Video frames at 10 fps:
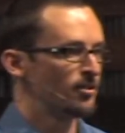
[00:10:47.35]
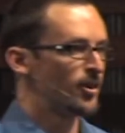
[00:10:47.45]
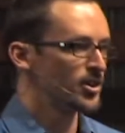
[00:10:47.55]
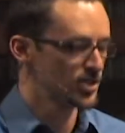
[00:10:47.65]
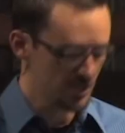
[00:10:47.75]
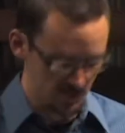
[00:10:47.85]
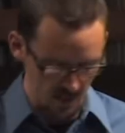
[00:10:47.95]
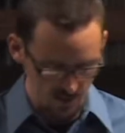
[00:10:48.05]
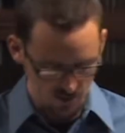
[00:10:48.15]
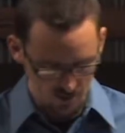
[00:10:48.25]
First, he
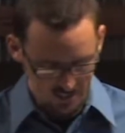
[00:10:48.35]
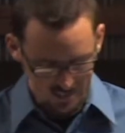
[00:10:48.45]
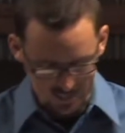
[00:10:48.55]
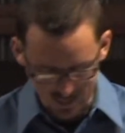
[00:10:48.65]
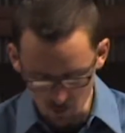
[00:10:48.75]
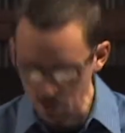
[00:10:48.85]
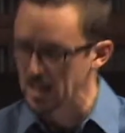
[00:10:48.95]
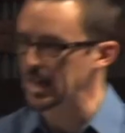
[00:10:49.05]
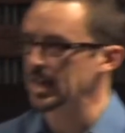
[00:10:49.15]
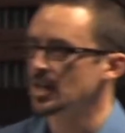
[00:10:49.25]
says, In the
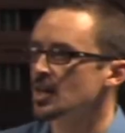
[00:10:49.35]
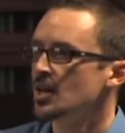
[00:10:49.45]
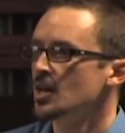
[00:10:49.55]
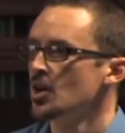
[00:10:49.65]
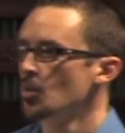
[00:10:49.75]
beginning